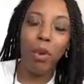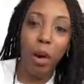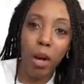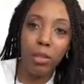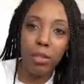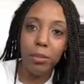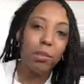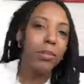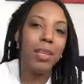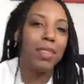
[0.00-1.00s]
Awesome.
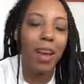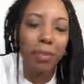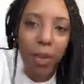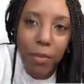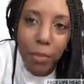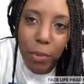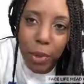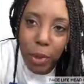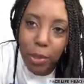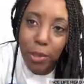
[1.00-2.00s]
That's not for everyone
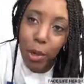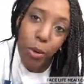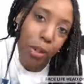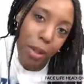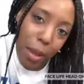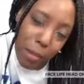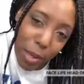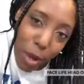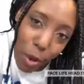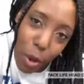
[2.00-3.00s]
though. So let me
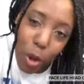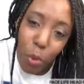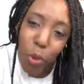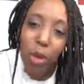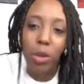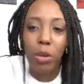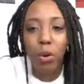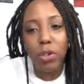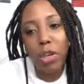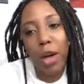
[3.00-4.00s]
know what
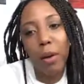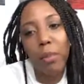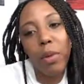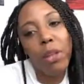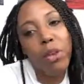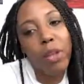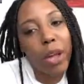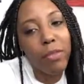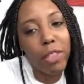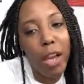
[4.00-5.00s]
your job, your
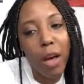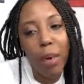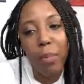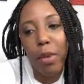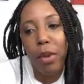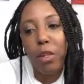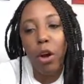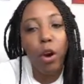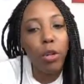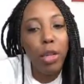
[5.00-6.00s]
life job and art